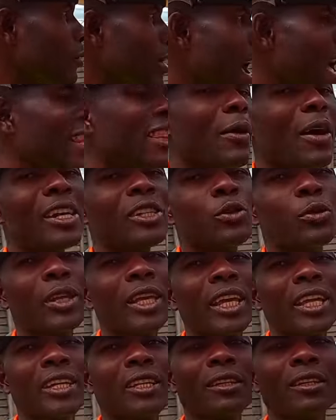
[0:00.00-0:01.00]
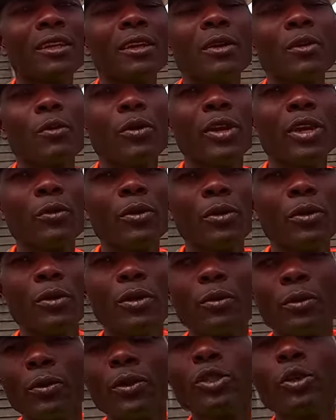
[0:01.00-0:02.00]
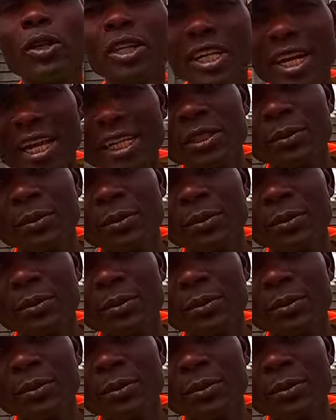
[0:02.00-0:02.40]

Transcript: Otherwise, we don't rush,